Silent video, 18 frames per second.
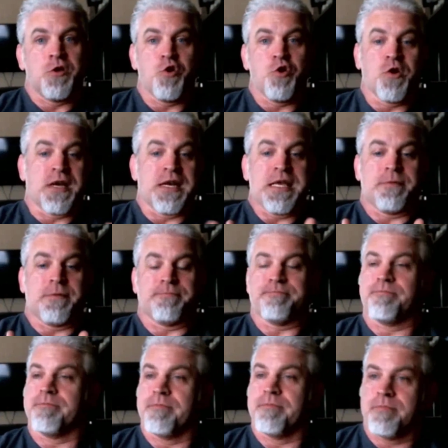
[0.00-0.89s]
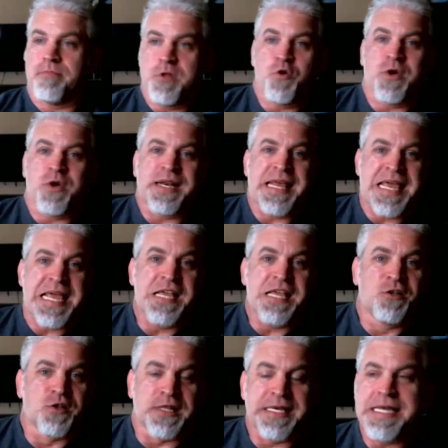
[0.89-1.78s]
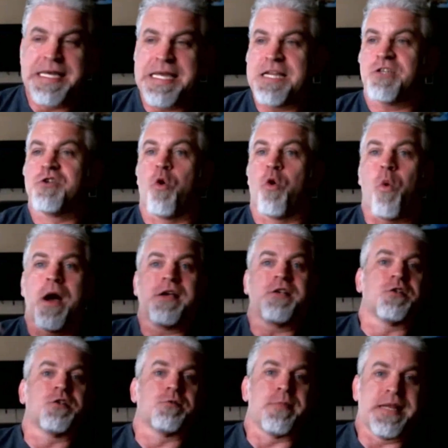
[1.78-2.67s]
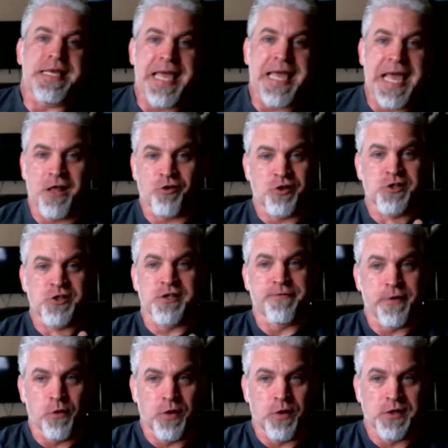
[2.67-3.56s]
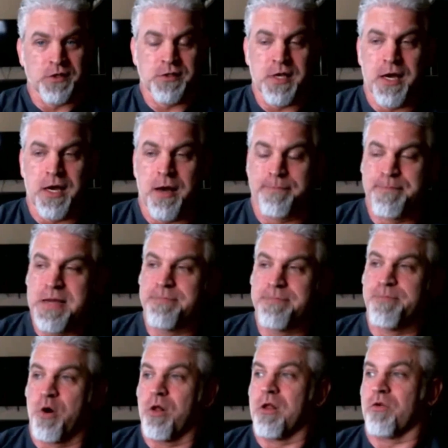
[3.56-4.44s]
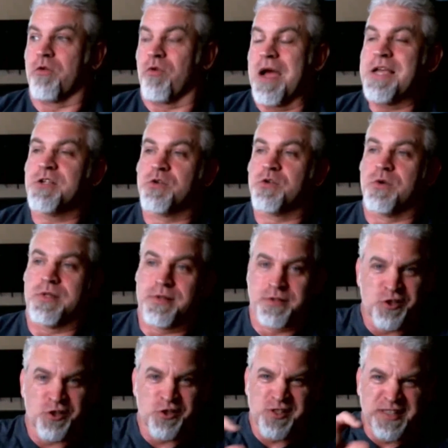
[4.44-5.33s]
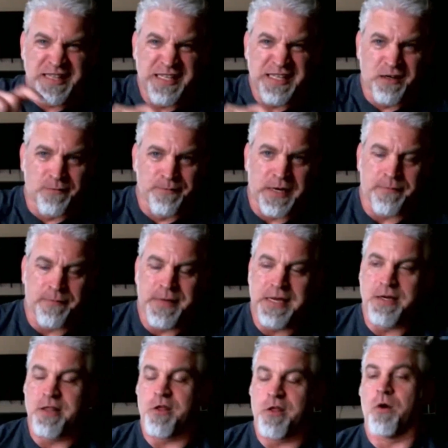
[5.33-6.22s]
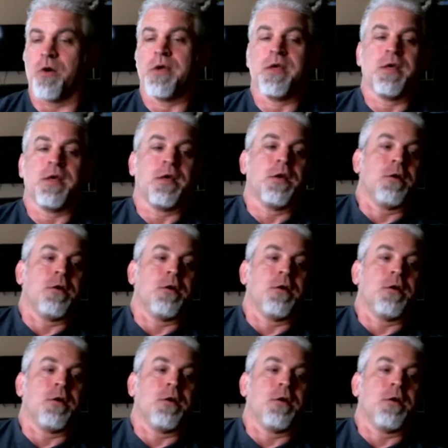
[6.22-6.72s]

You could you could easily eat twice as many calories if it was a big bowl of rice with just a little bit of meat and though.